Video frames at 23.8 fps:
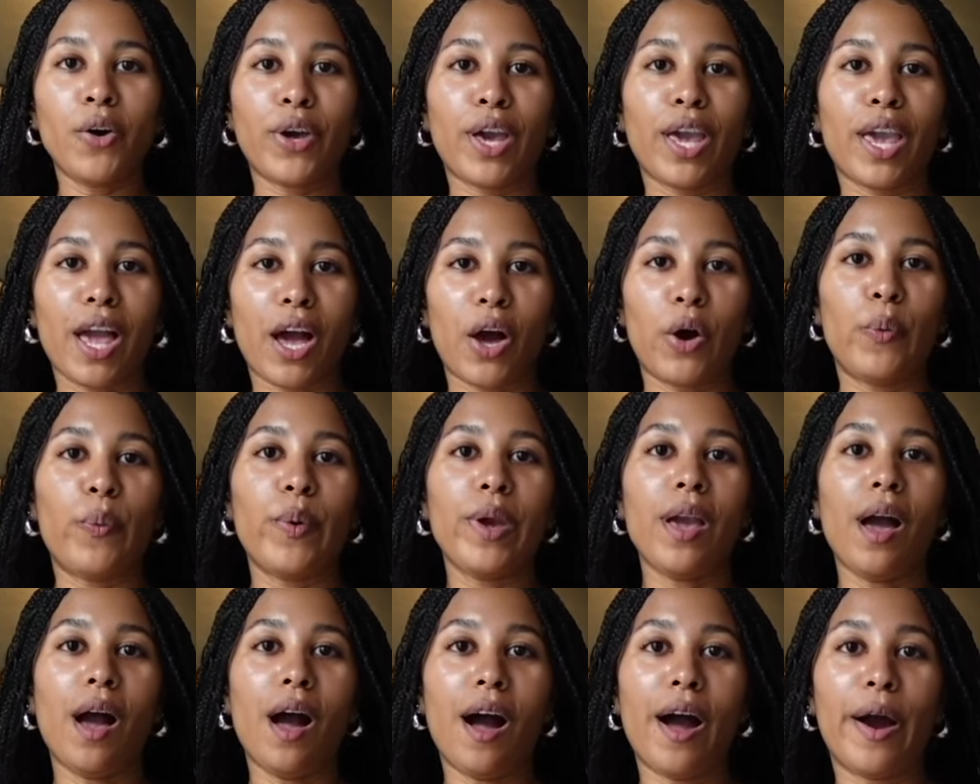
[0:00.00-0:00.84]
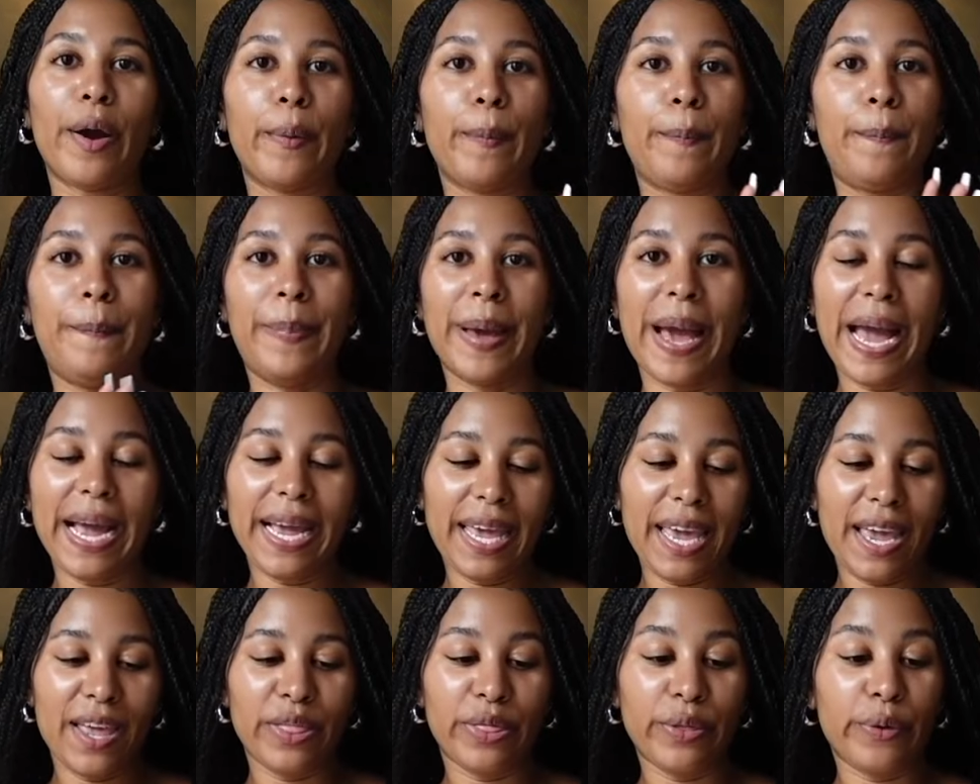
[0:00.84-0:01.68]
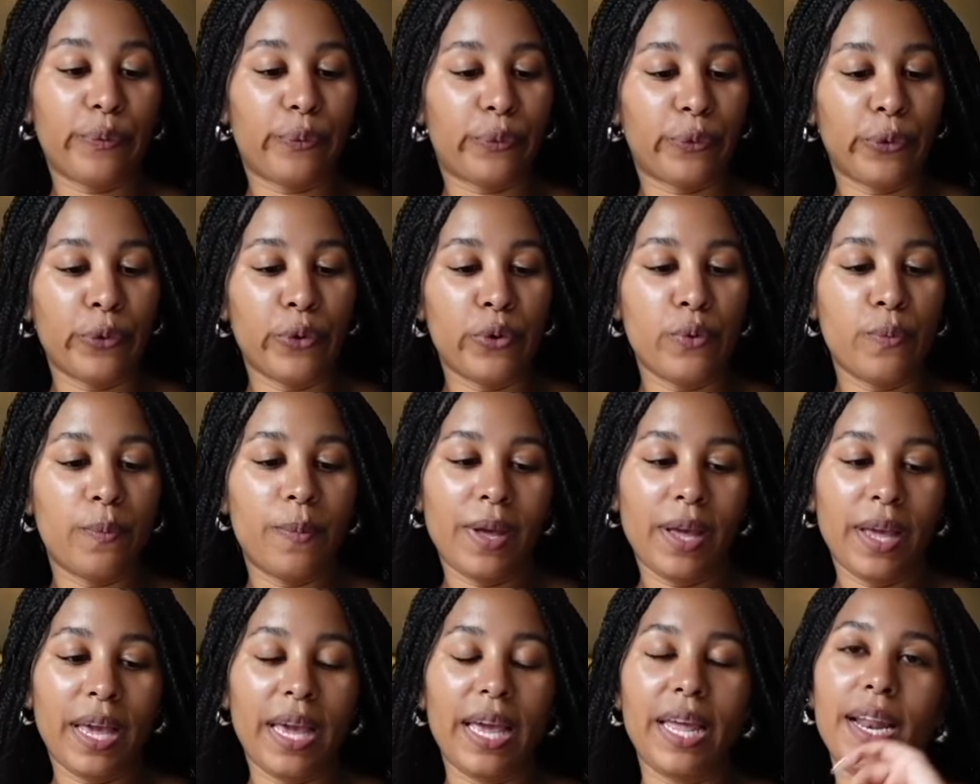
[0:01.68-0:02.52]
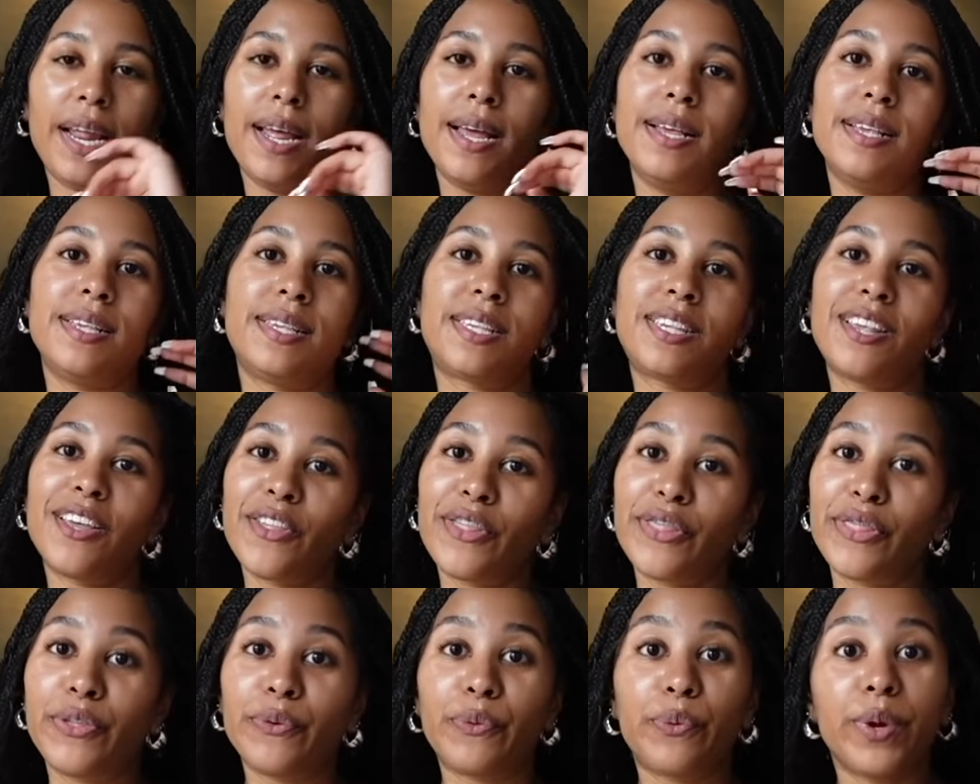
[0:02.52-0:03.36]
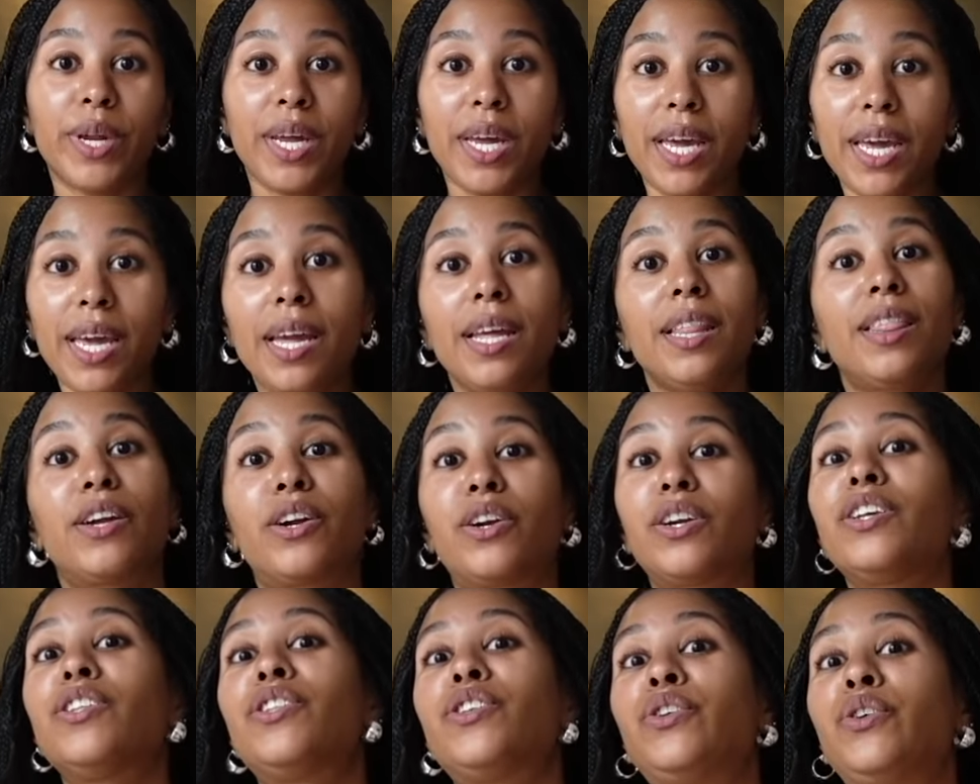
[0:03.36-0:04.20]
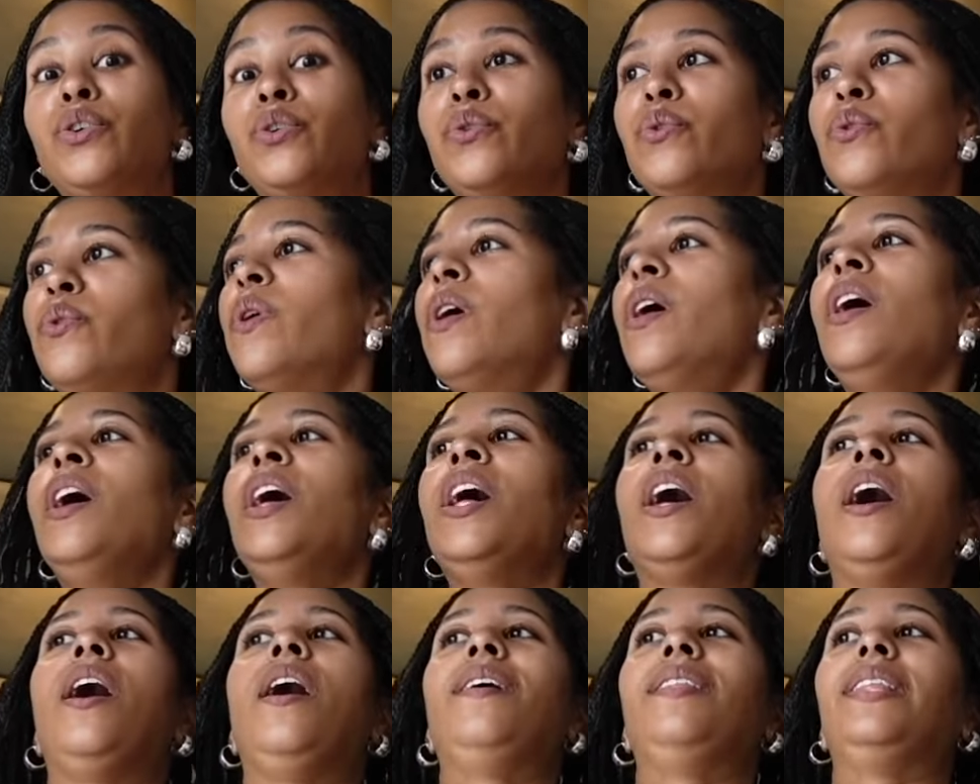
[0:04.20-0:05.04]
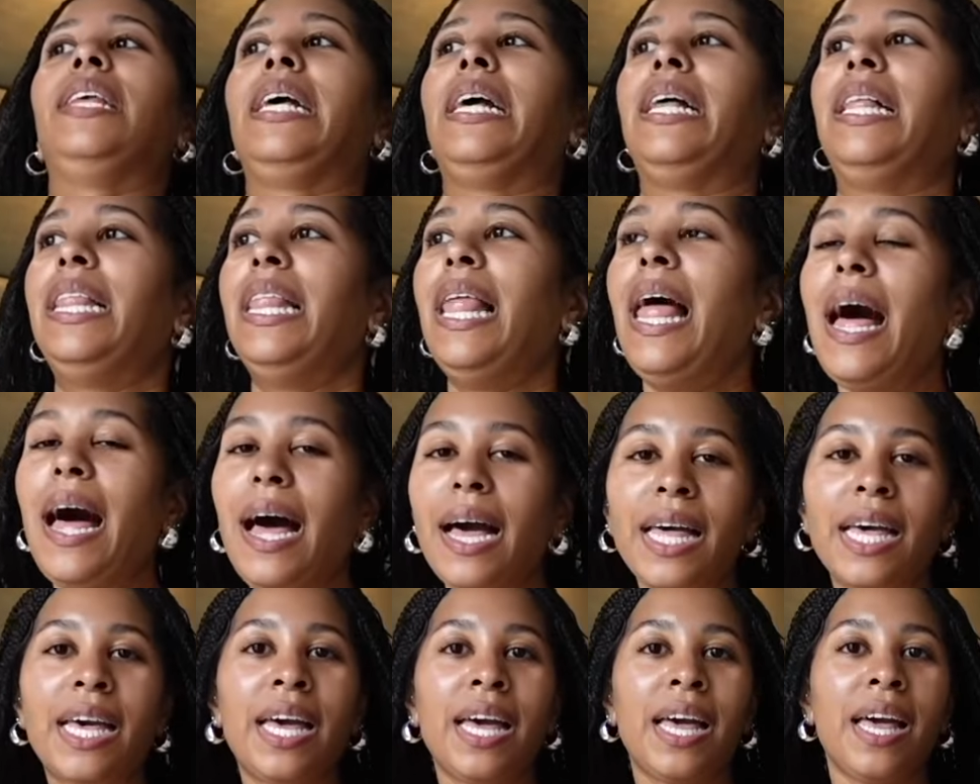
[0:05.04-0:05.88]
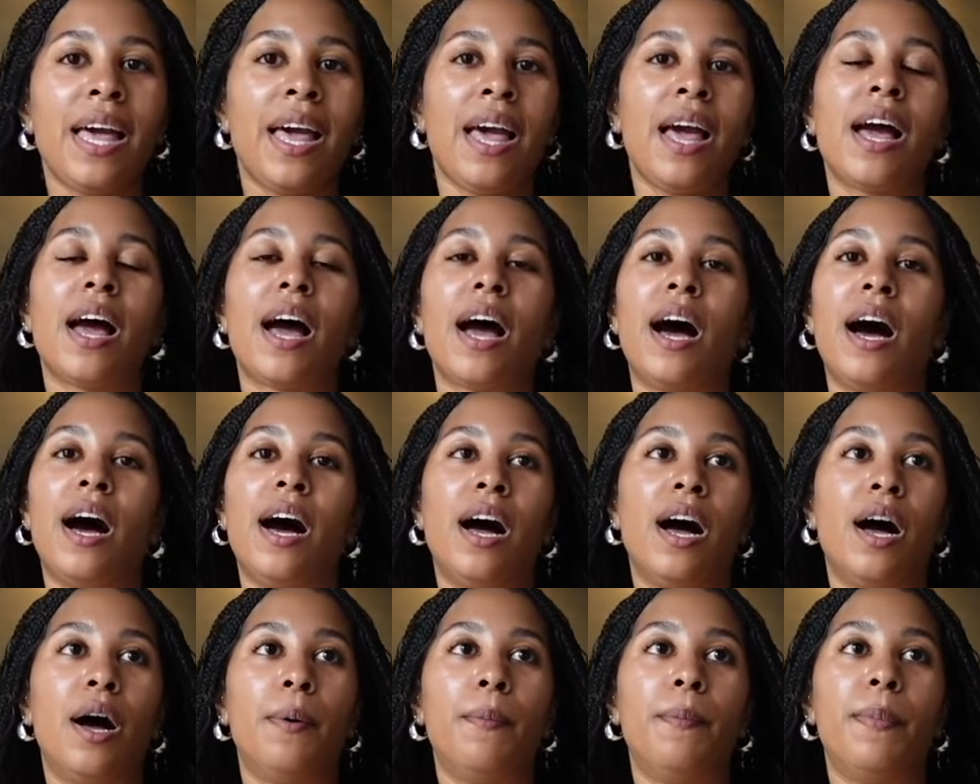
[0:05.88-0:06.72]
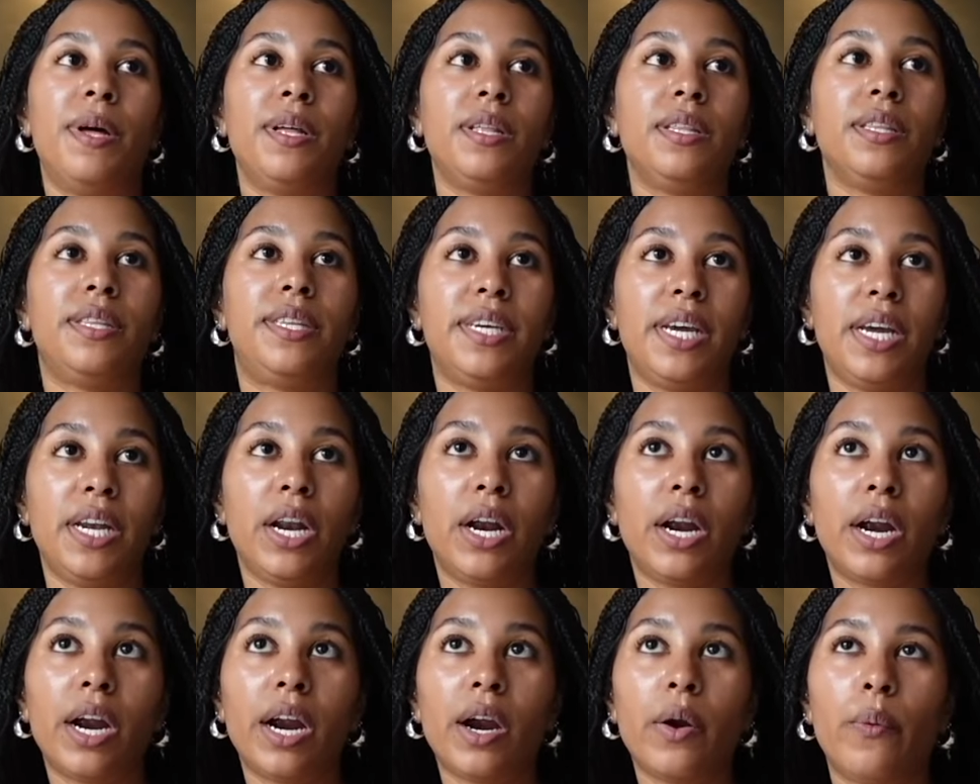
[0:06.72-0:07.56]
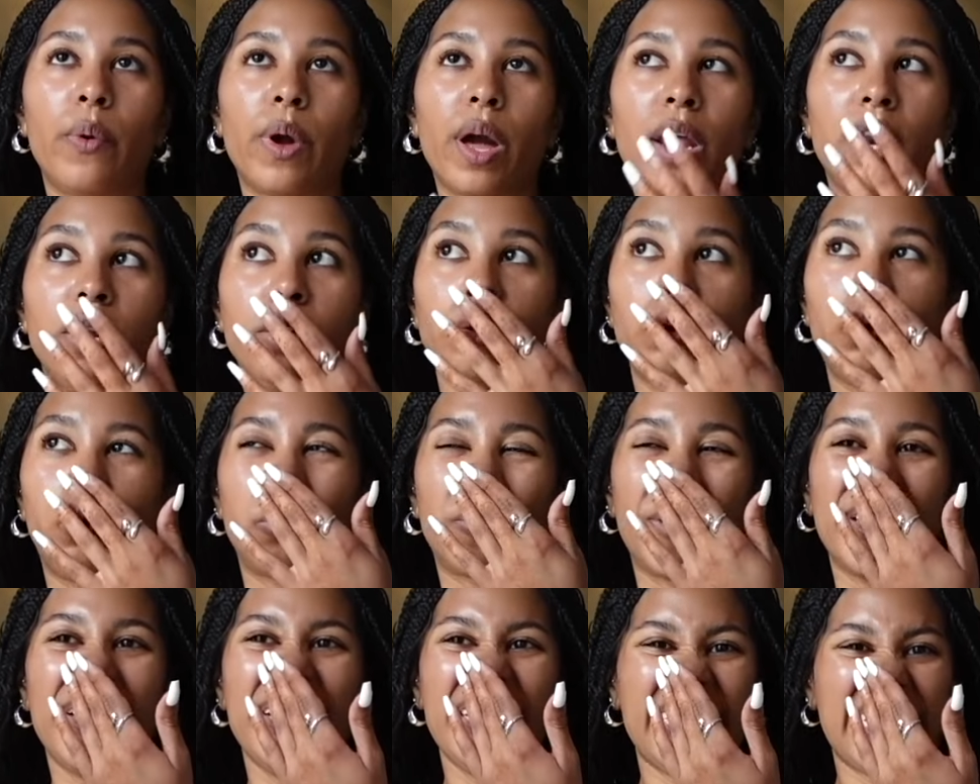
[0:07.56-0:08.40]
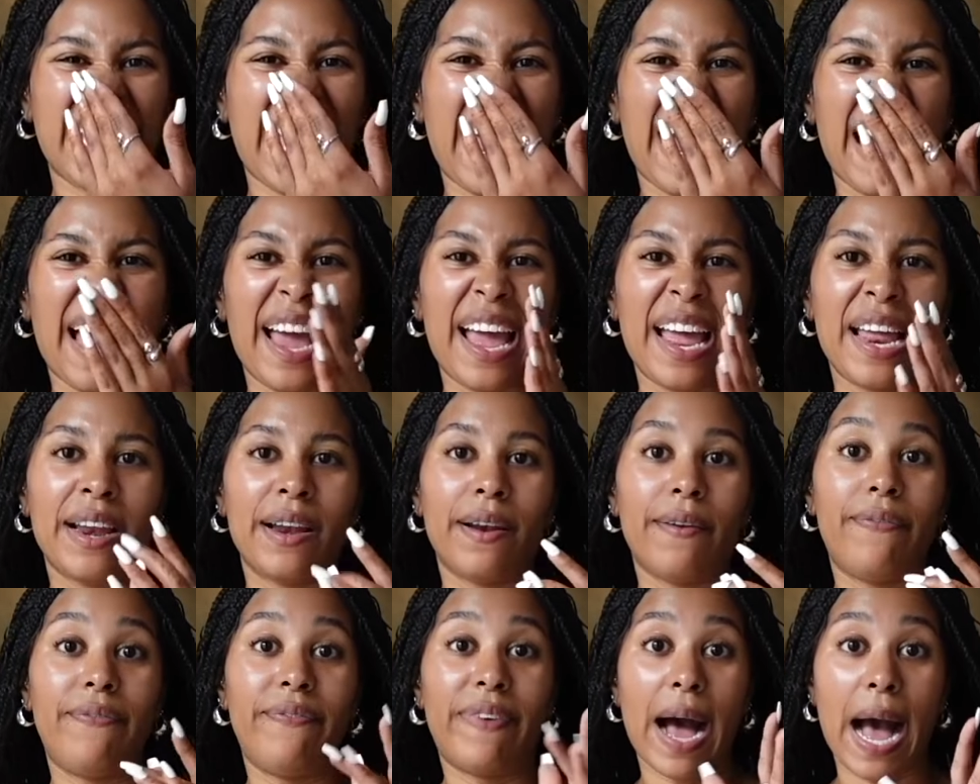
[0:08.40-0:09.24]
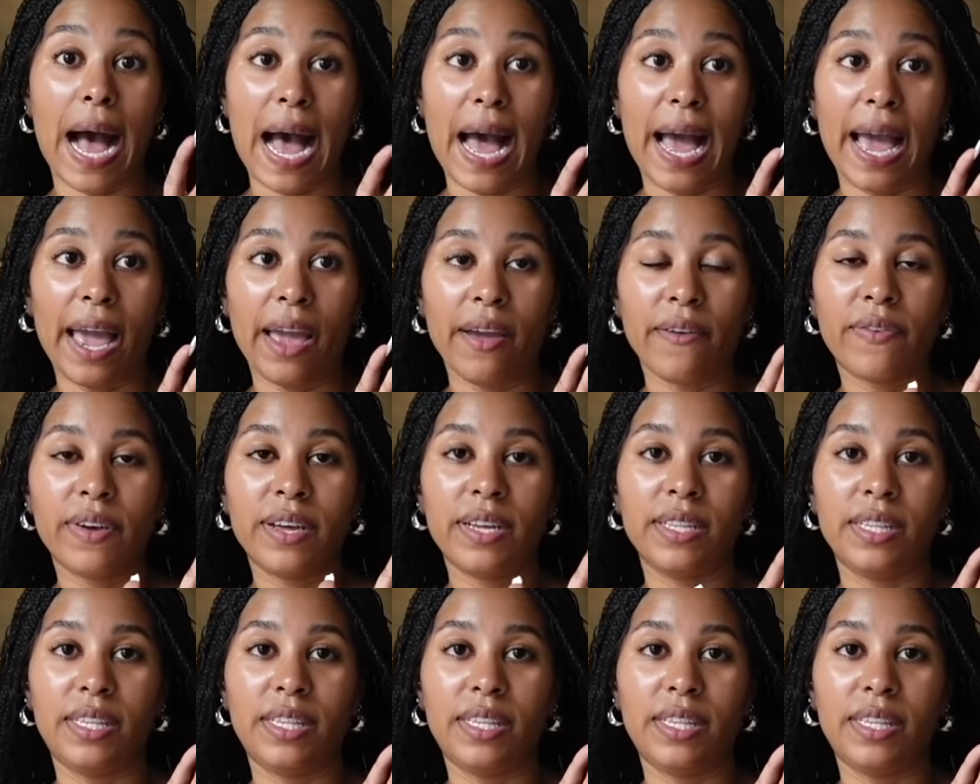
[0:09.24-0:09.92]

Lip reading: Y'all, we are back in the room. It is 3:32 on the clock. Dinner, we're gonna do drinks at 5.